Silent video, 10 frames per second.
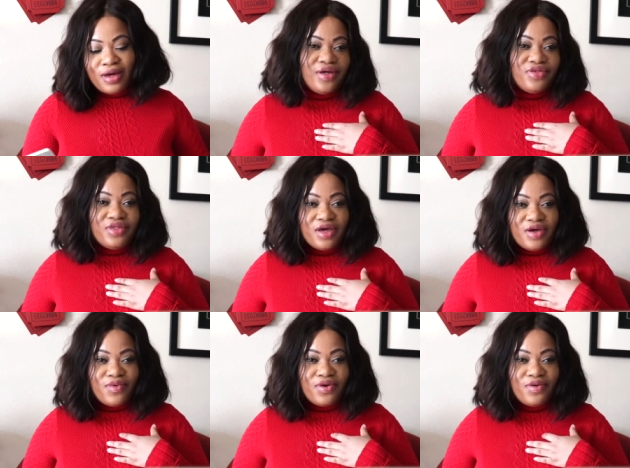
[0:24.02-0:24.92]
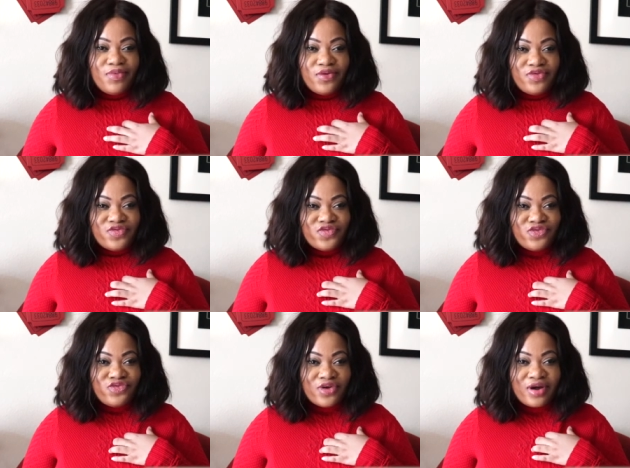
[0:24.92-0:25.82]
today we're going to be
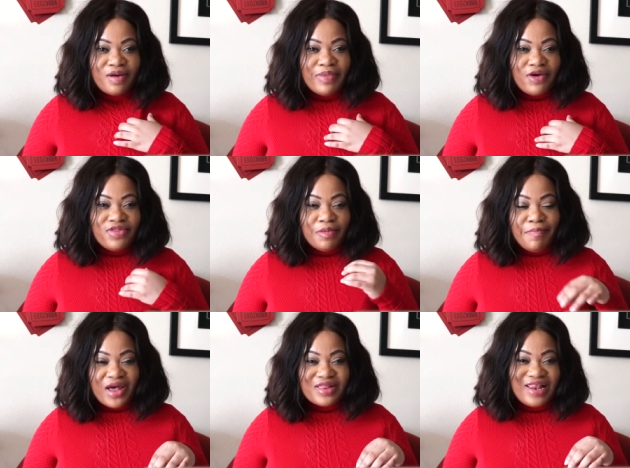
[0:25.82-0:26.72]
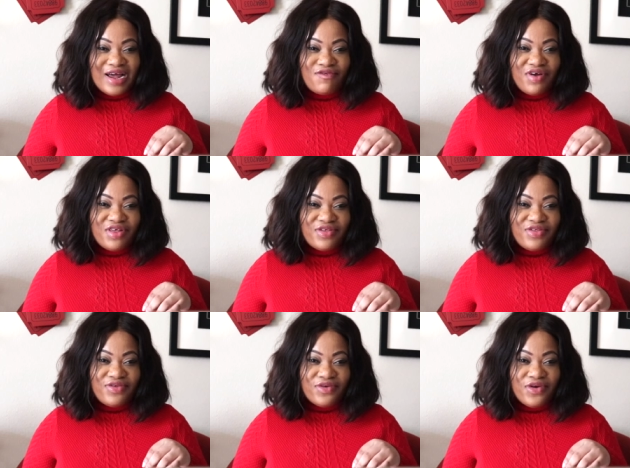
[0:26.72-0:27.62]
talking about the best languages
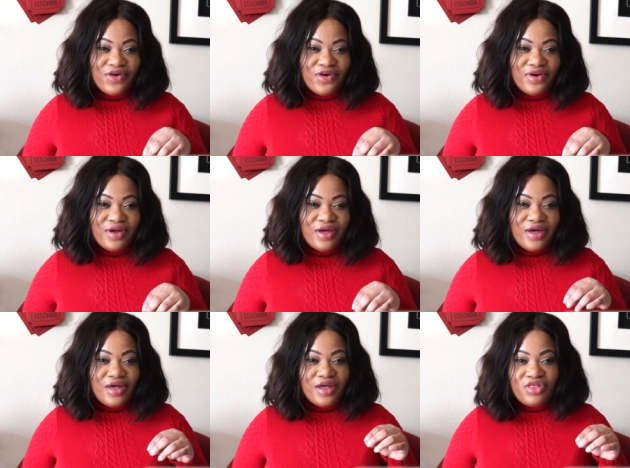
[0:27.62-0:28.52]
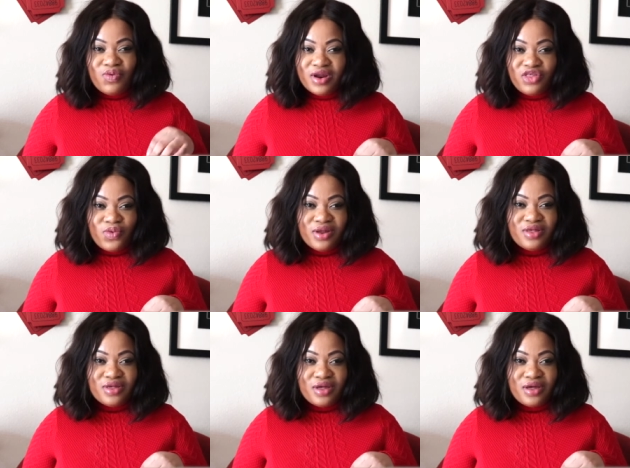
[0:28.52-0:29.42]
to learn
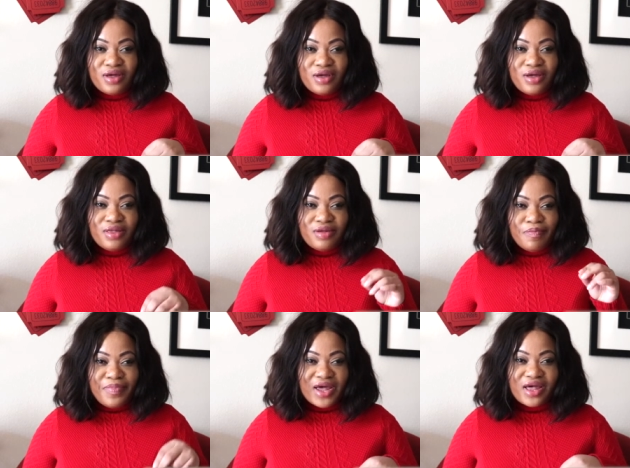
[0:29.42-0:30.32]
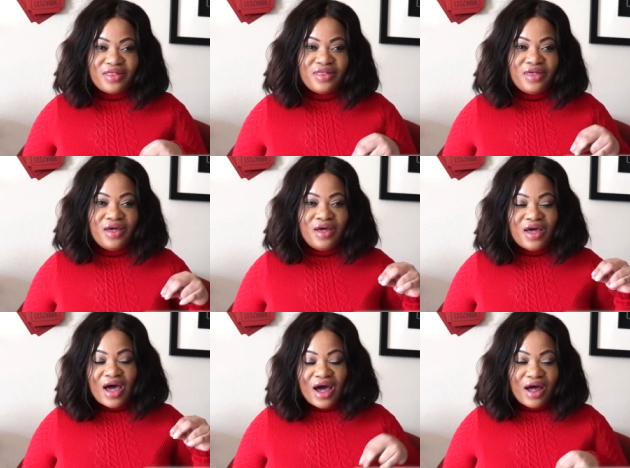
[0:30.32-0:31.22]
2020. The best
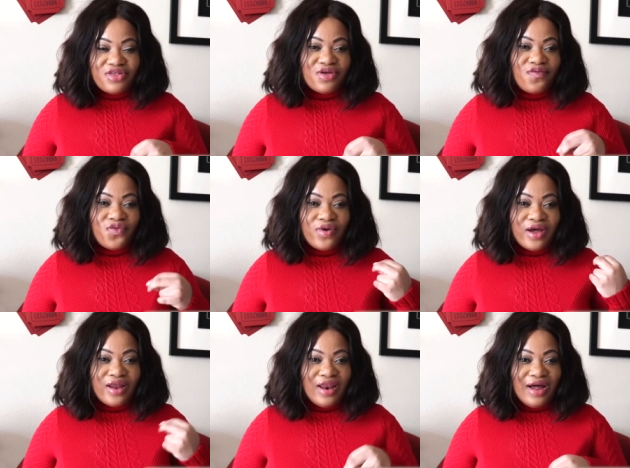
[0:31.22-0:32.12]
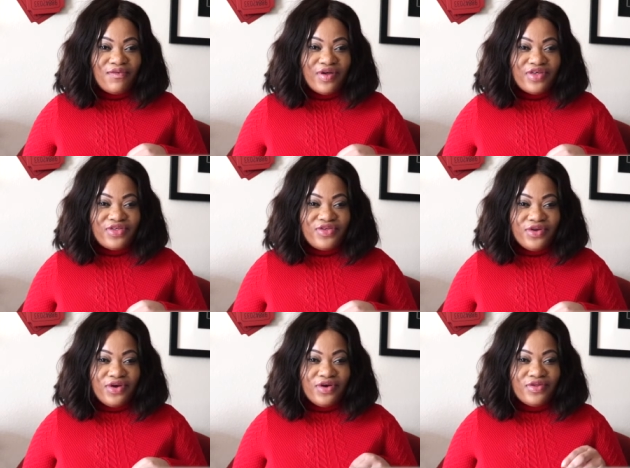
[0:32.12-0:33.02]
software languages to
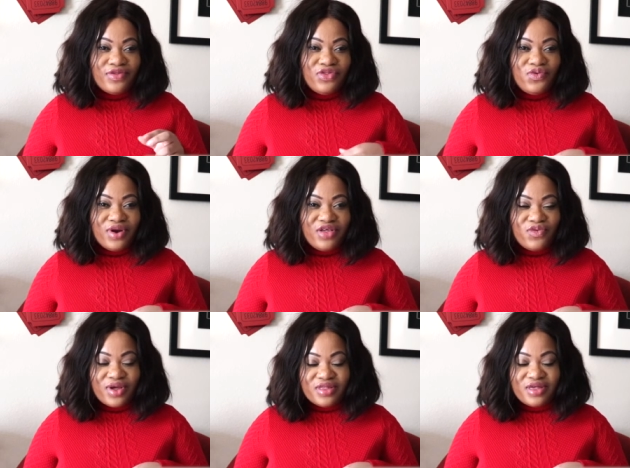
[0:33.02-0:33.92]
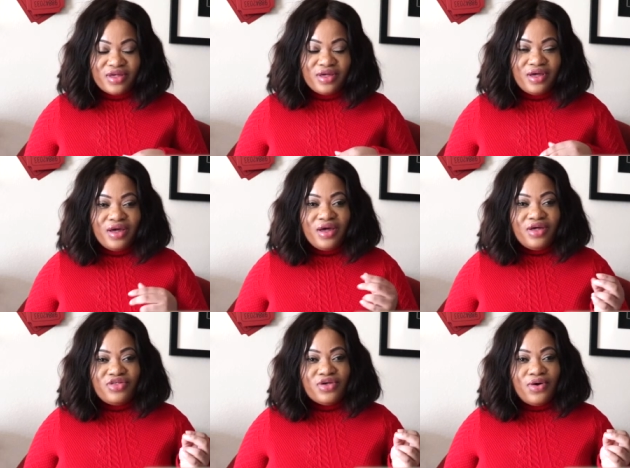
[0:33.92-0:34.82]
learn 2020.
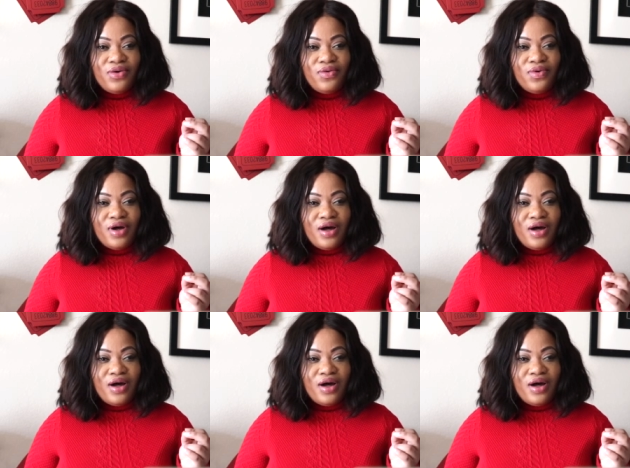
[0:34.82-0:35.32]
So